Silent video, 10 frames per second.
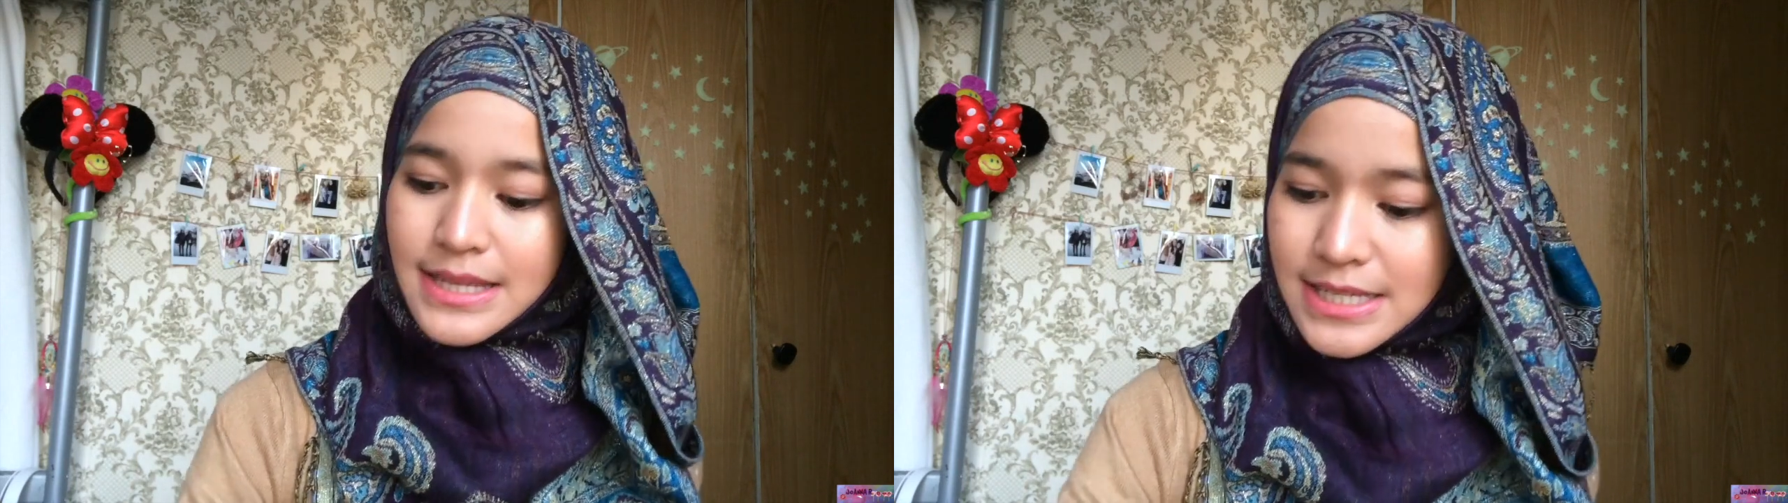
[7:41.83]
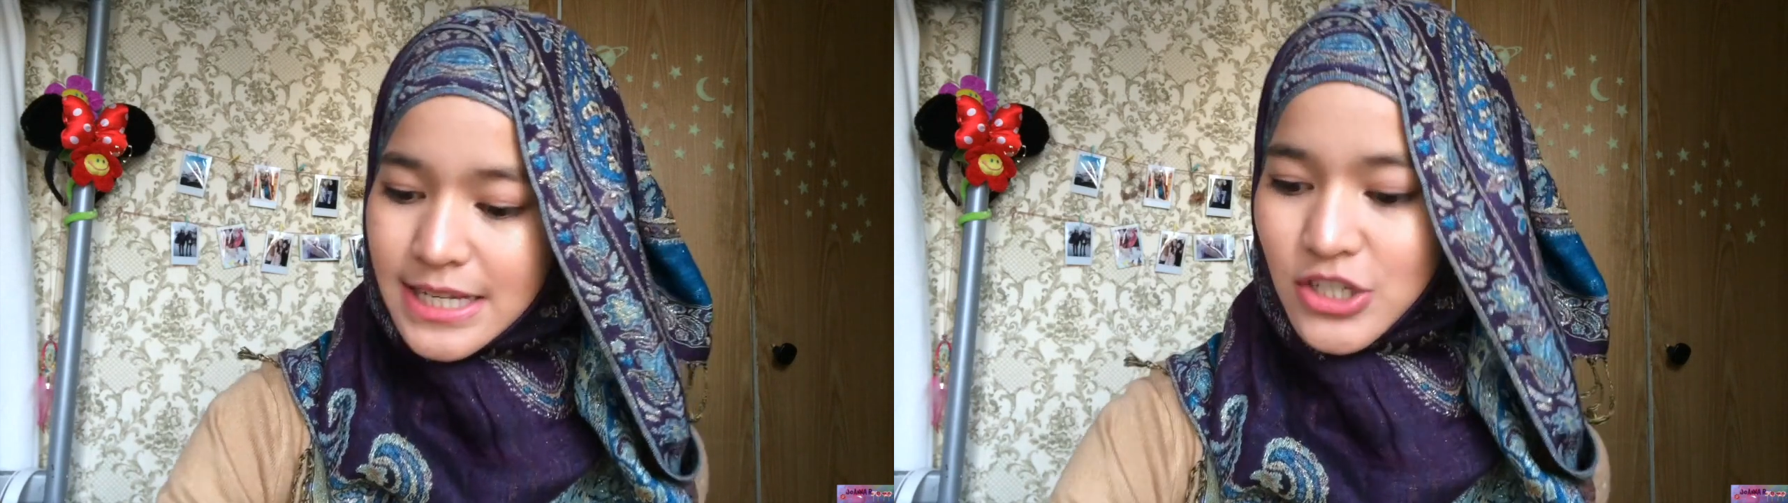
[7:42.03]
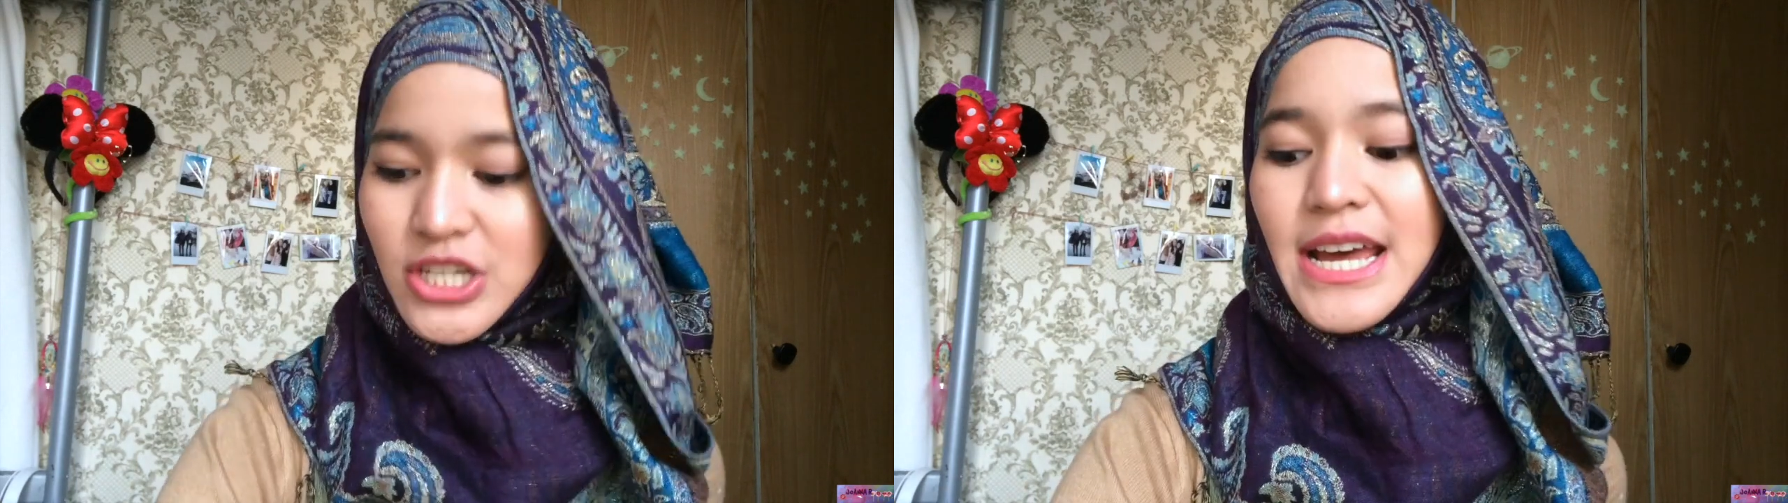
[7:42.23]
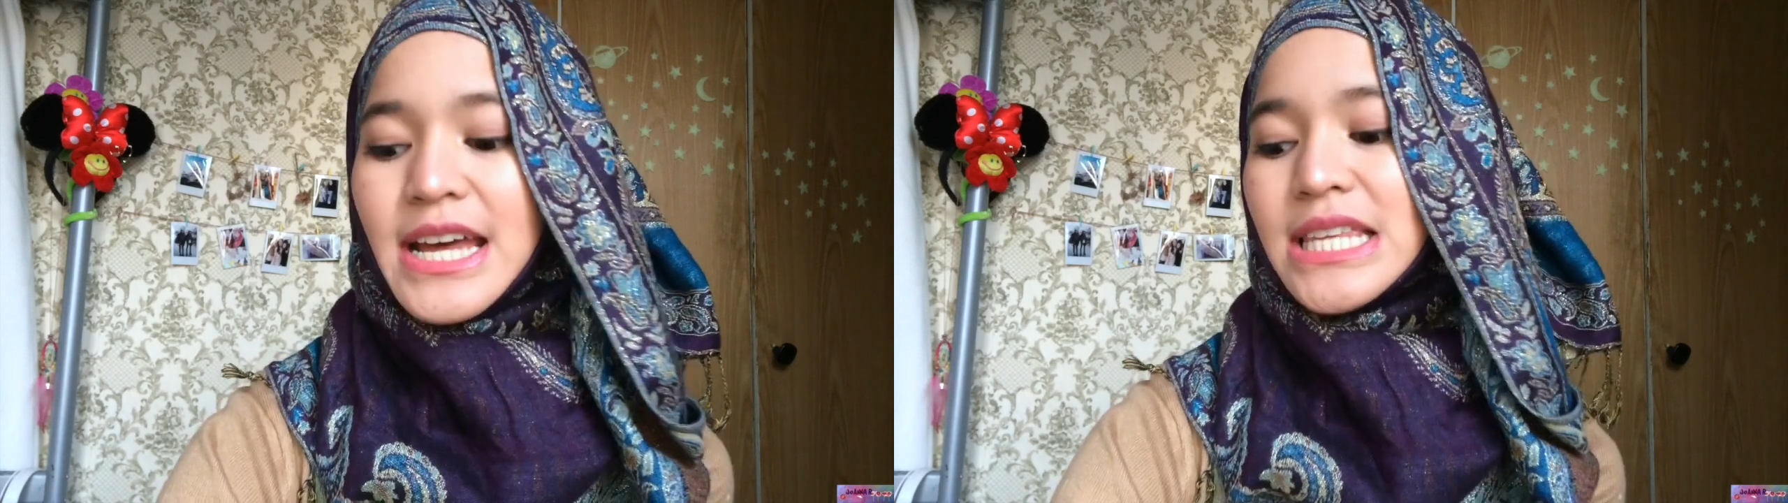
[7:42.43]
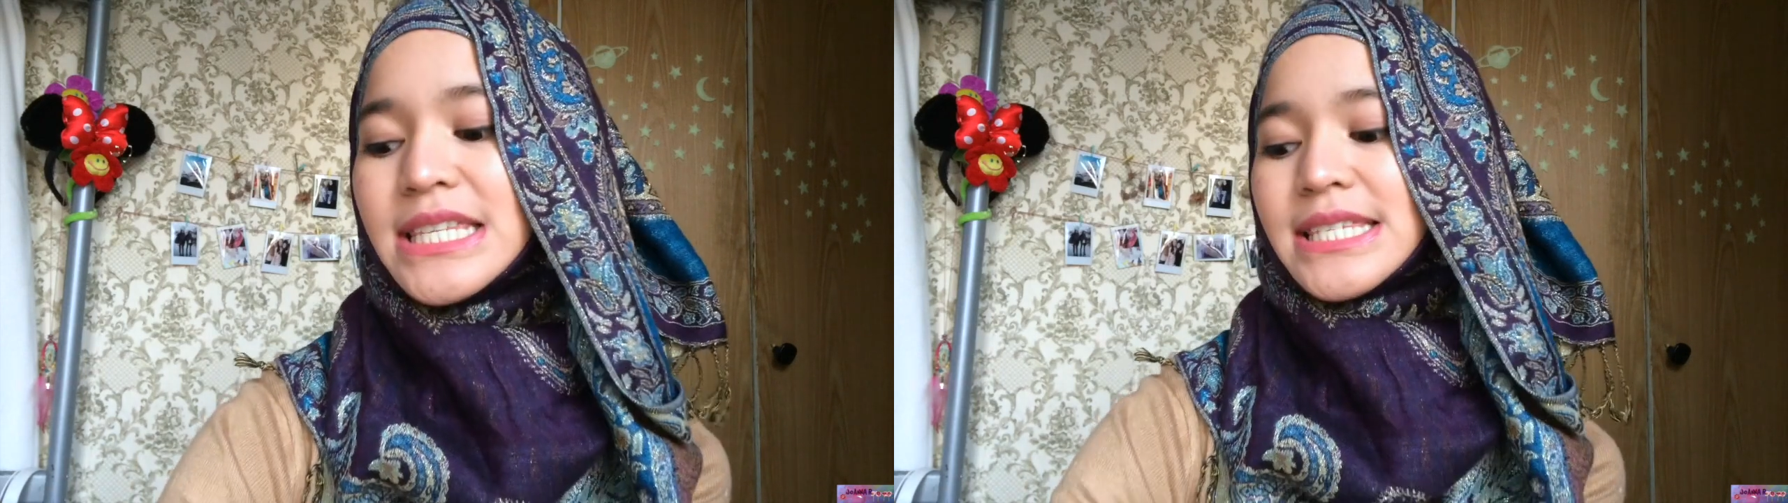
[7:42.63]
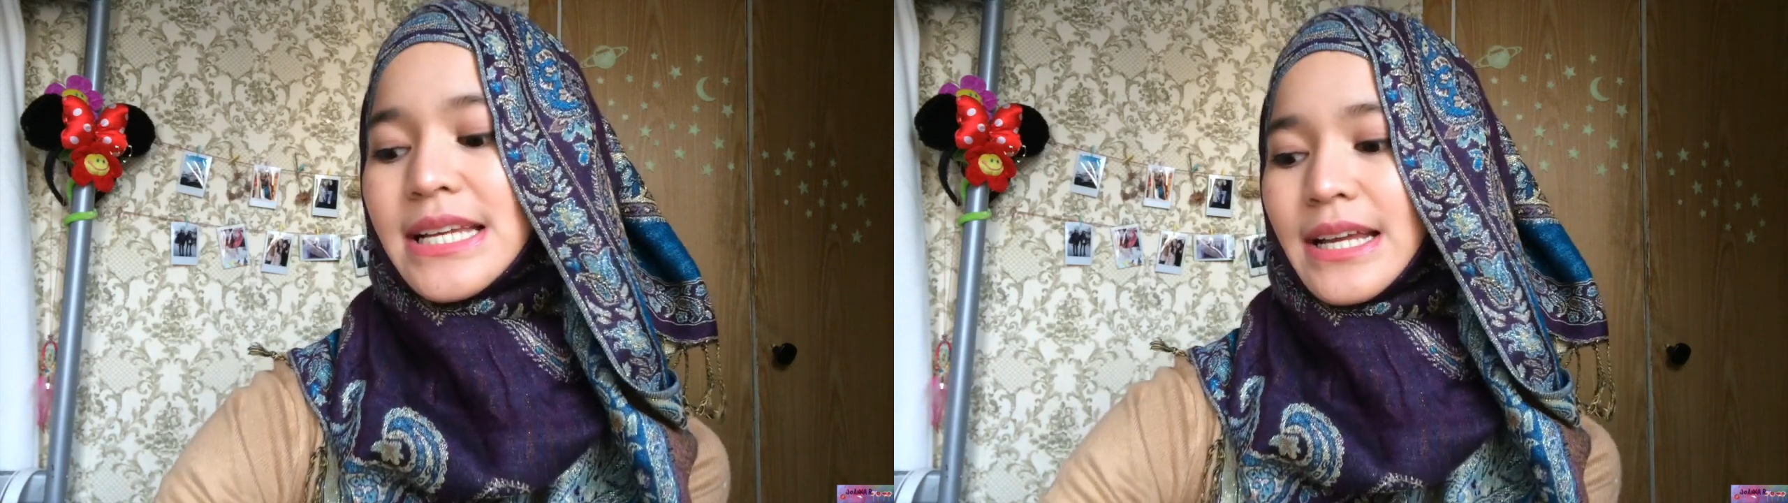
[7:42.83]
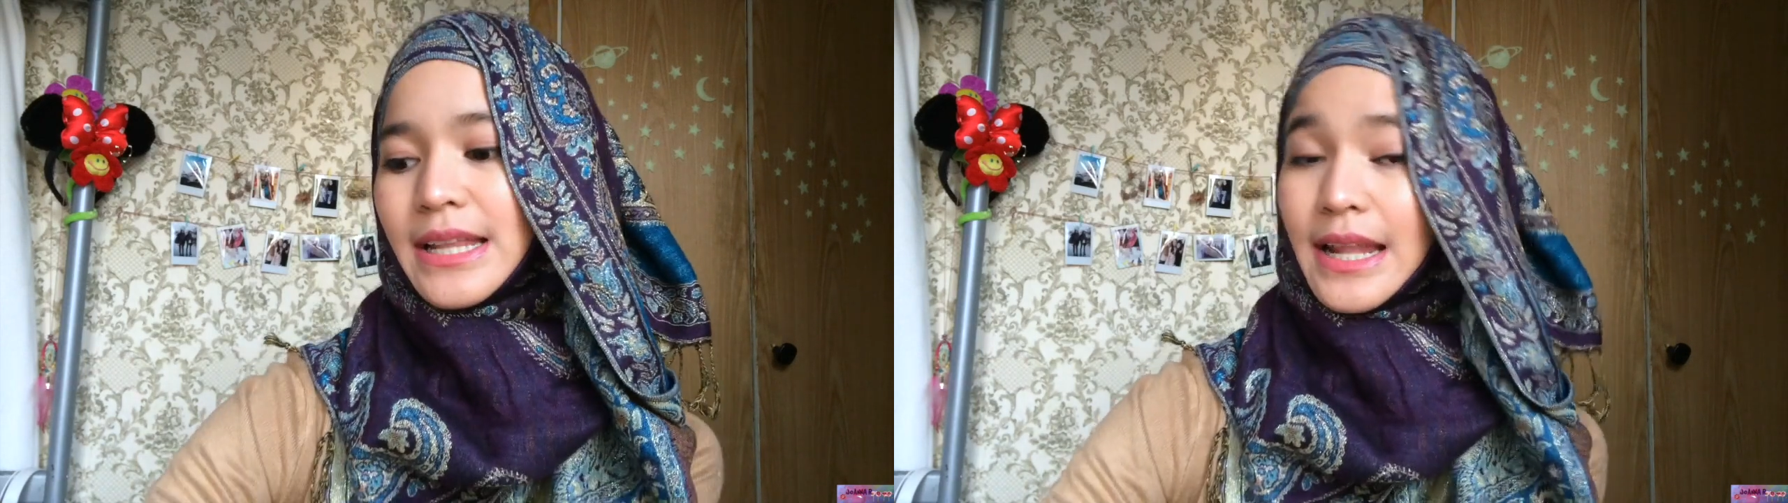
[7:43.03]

Such as,